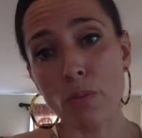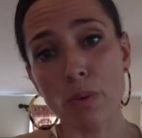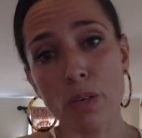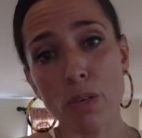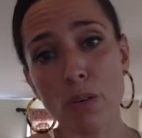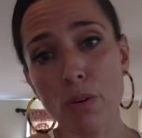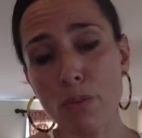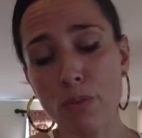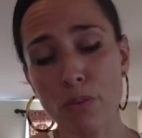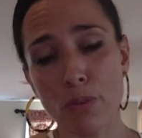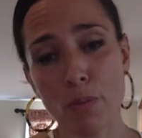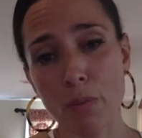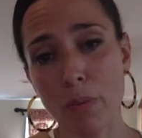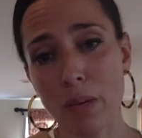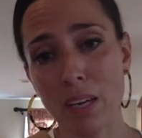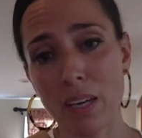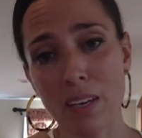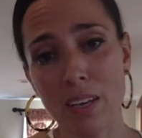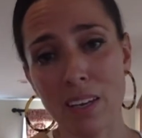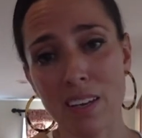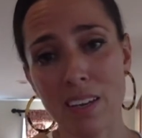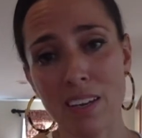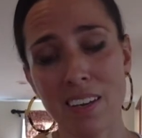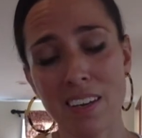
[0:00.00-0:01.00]
real for
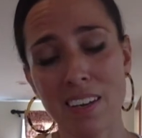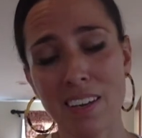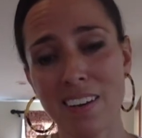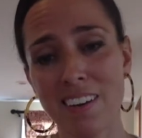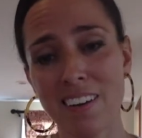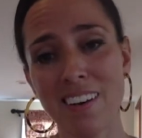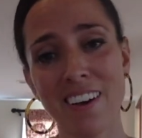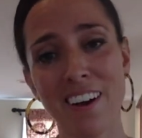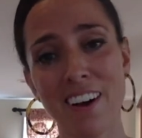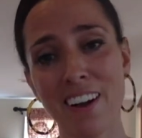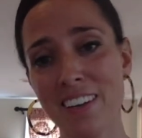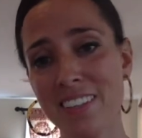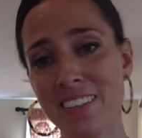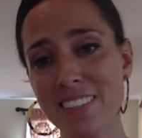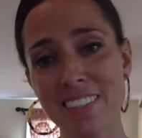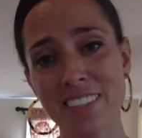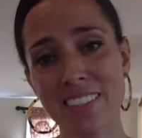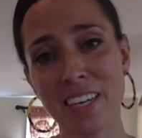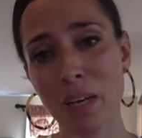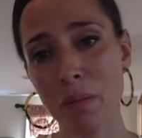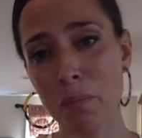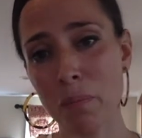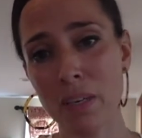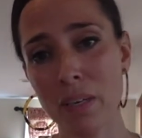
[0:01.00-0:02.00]
me and honestly
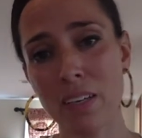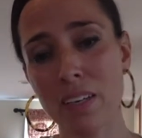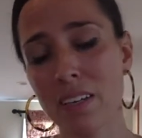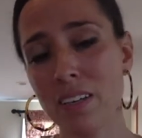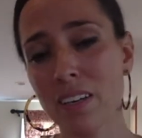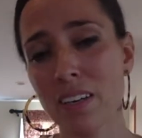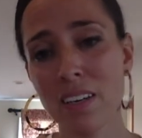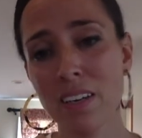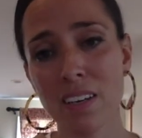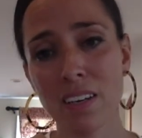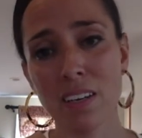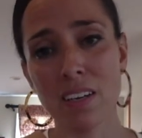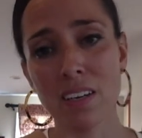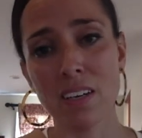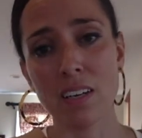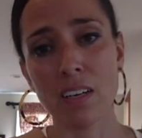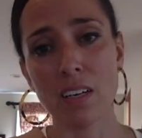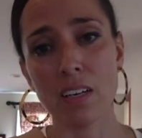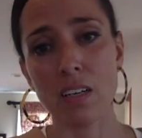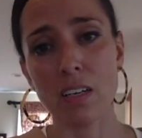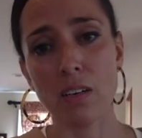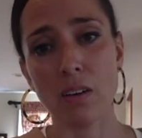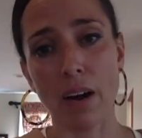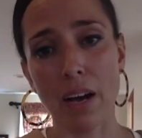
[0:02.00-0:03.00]
had me
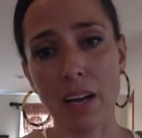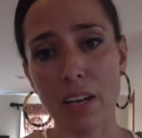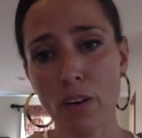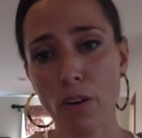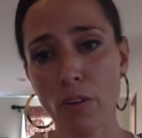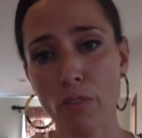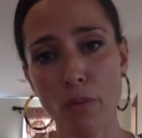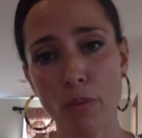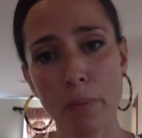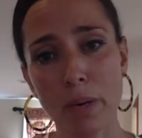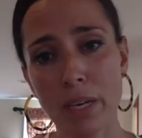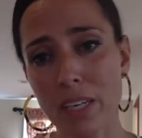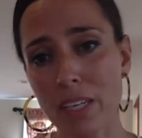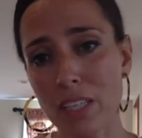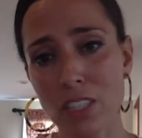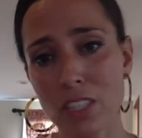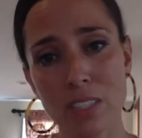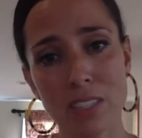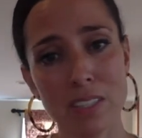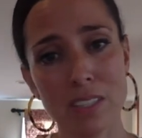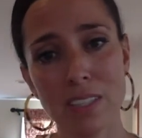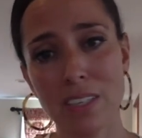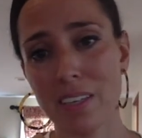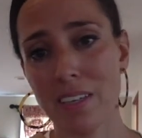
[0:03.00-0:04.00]
crying over my kitchen
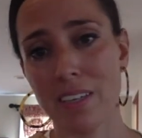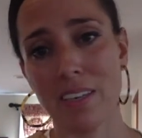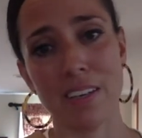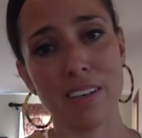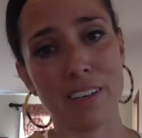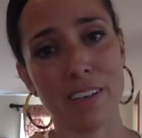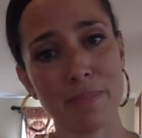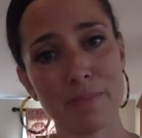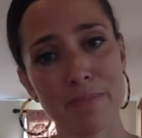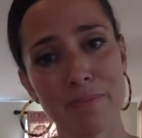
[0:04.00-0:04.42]
sink here.